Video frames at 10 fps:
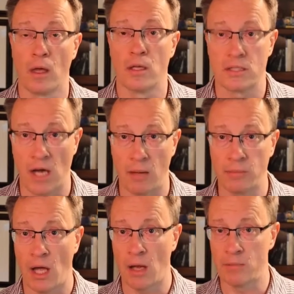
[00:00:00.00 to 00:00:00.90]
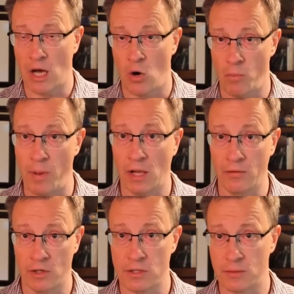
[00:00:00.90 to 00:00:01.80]
Sometimes our
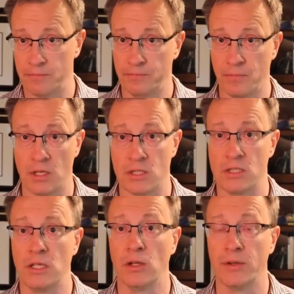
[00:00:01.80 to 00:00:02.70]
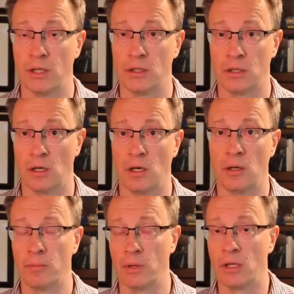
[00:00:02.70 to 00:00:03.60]
pelvis is tilted
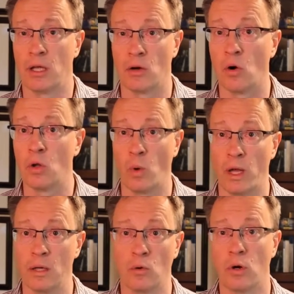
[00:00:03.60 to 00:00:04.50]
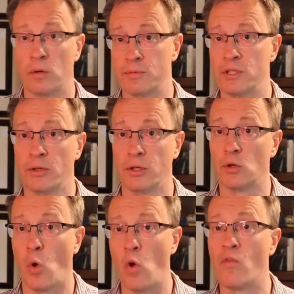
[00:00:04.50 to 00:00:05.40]
in a wrong way, or
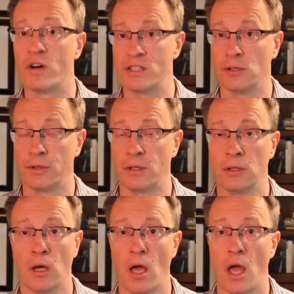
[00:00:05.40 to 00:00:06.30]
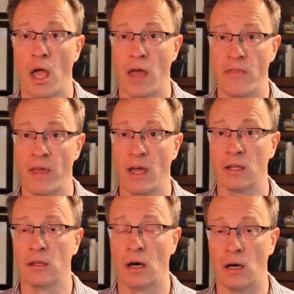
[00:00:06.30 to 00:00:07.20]
tilted over tilted, and
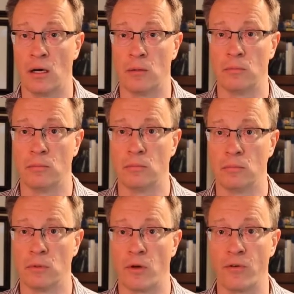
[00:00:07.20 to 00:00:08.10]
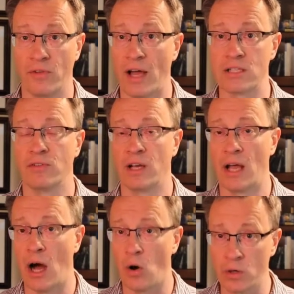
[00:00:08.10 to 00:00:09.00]
then
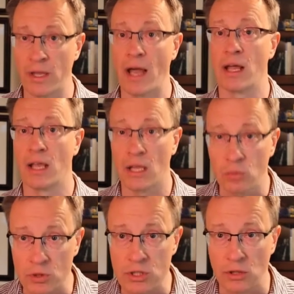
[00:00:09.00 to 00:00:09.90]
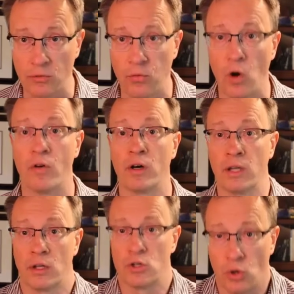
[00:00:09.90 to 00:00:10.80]
reflexively our neck again will tilt forward
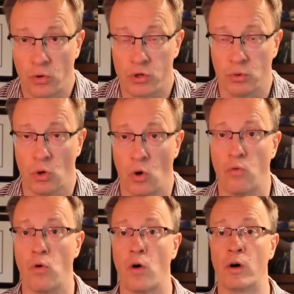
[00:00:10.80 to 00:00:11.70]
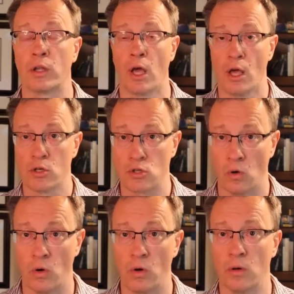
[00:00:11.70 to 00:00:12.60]
and shoulders will go forward.
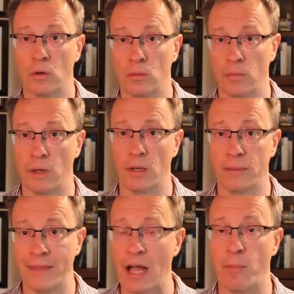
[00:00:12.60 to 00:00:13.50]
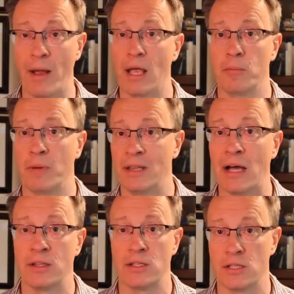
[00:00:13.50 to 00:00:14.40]
So neck pain may
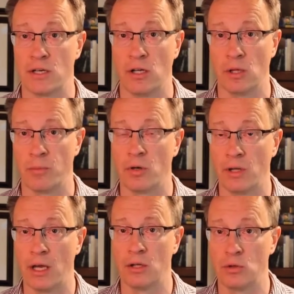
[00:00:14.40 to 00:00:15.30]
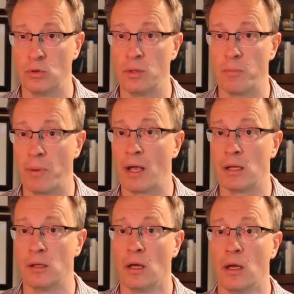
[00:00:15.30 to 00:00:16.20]
not necessarily be related to the
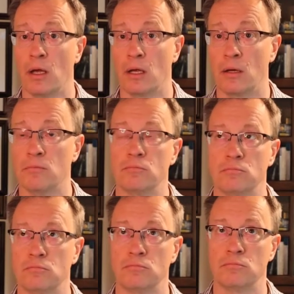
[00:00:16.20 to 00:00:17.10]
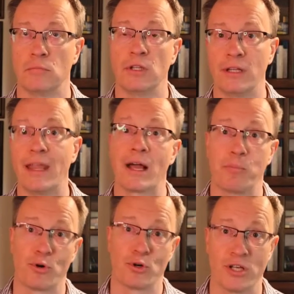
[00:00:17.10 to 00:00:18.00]
pain in the
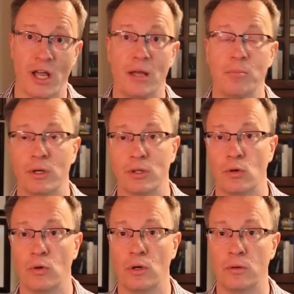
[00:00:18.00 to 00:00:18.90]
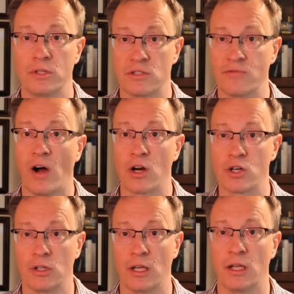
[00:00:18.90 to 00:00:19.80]
neck per se, but
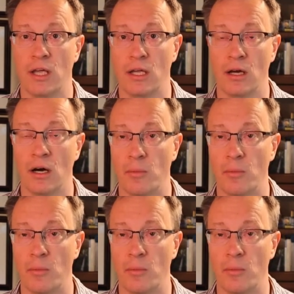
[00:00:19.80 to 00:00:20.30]
dysfunction in a